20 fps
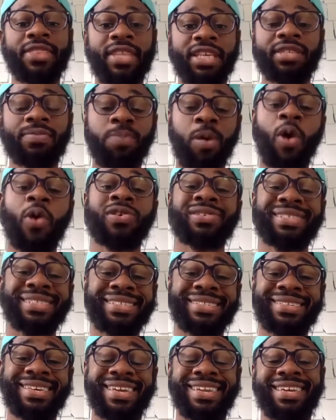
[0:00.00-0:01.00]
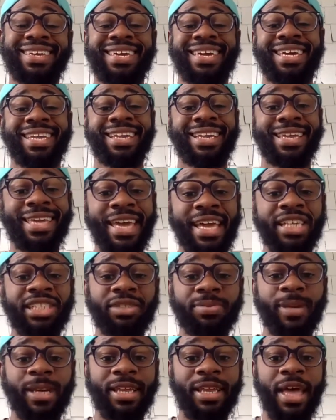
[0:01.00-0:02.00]
this post is getting
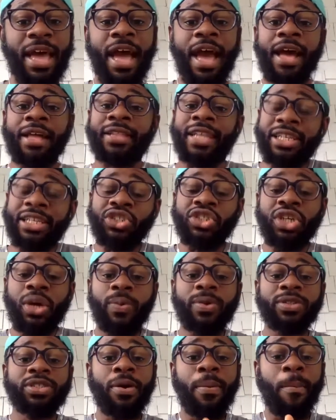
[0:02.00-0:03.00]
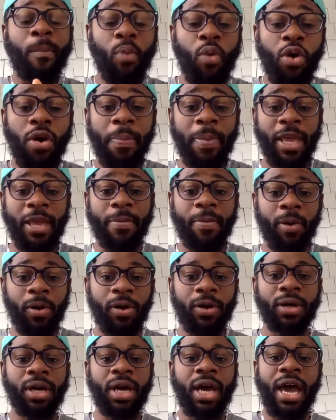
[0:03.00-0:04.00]
engagement, let's show it to more
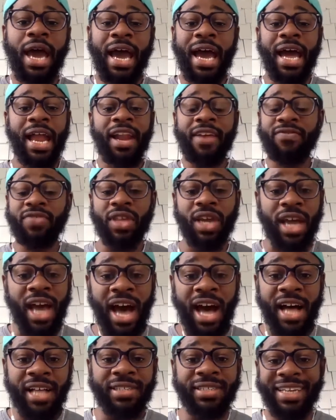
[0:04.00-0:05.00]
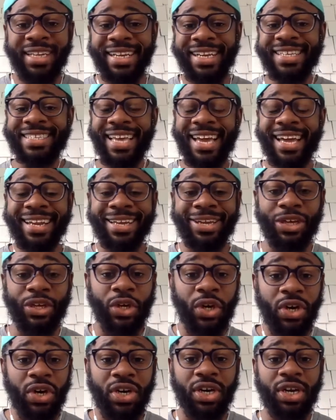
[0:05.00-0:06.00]
people. And if the content is any
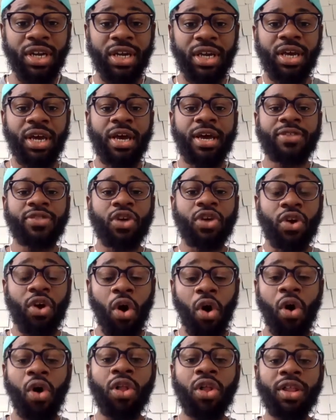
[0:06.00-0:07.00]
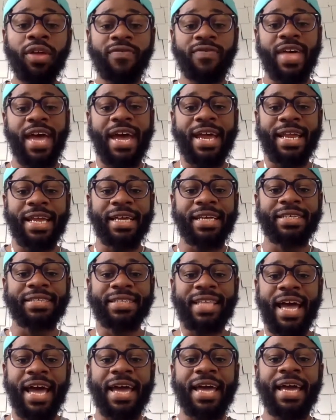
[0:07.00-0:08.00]
good, the goal of that is
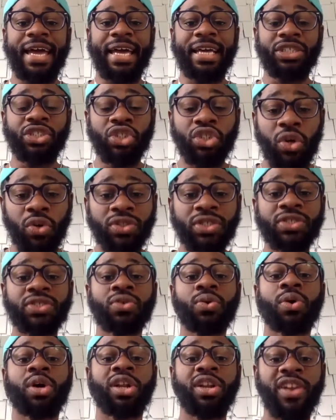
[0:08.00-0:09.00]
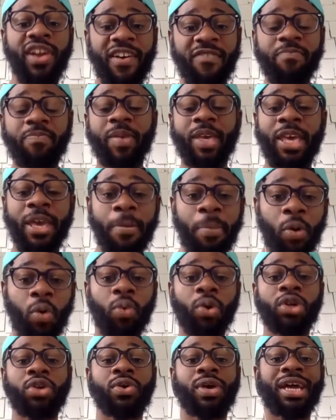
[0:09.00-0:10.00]
that it shows it to enough people
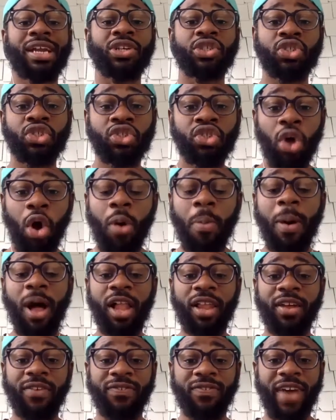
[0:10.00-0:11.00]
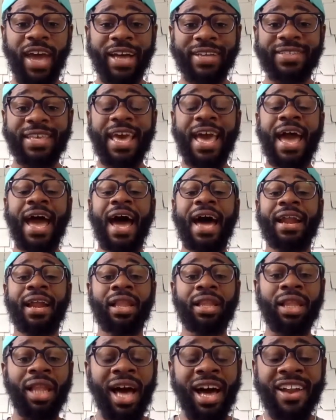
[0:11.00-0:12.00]
where you get a snowball effect, and a
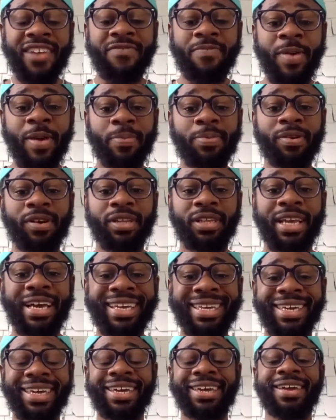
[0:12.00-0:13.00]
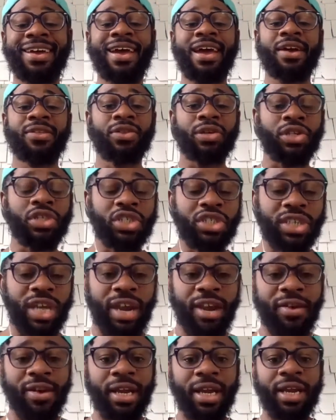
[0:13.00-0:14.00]
lot of people are liking, they're
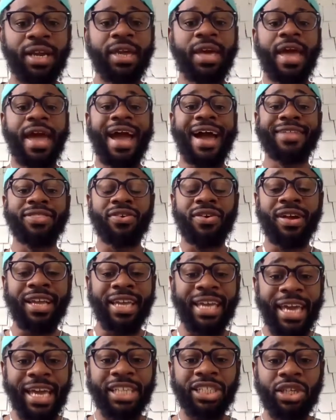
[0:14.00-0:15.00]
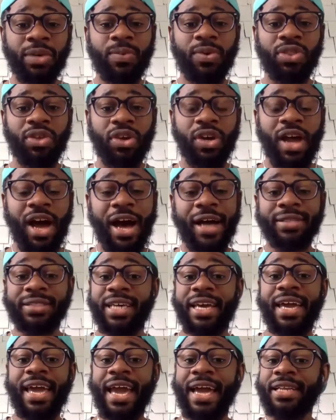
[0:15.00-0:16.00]
sharing, and they're engaging with your
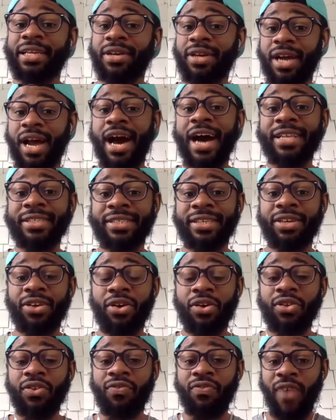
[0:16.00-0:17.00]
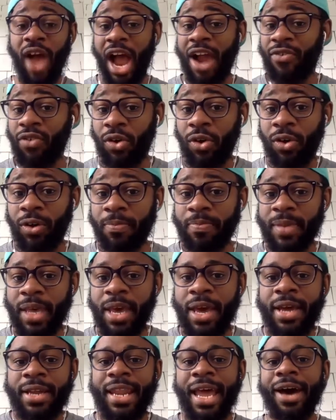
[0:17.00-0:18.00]
content, and your content goes viral.
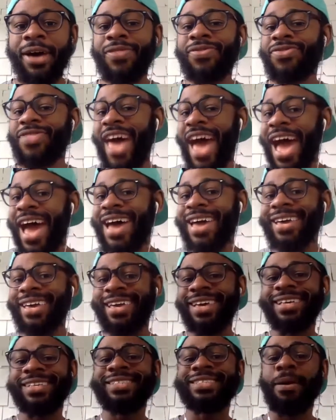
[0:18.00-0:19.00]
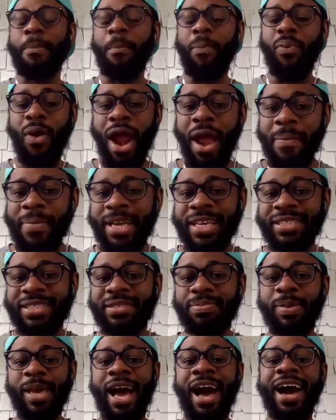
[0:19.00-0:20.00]
Now that is the
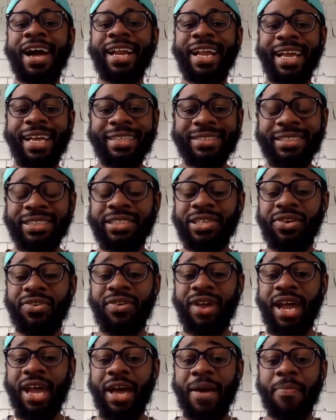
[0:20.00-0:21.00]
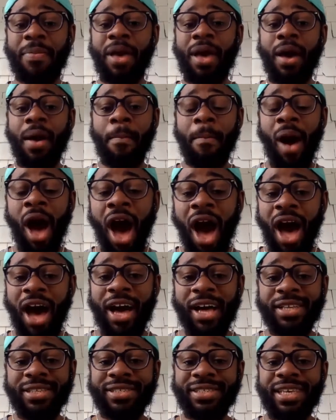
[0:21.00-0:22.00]
premise behind Instagram
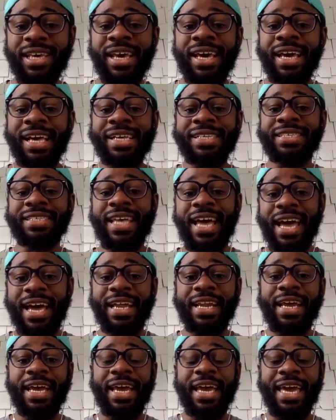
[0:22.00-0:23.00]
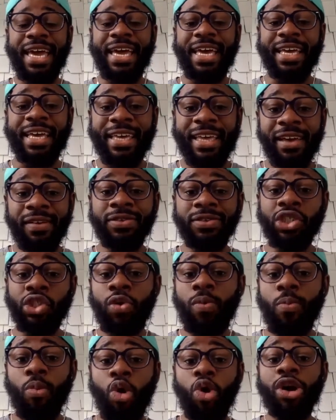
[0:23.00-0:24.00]
pods, is that it gives
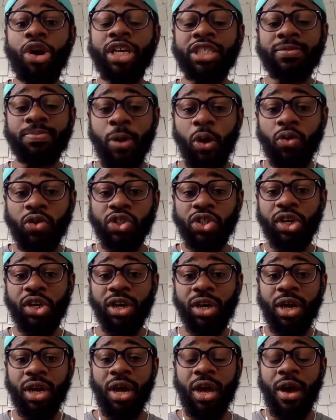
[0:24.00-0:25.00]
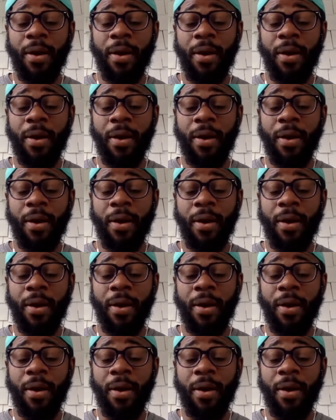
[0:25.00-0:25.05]
you more exposure.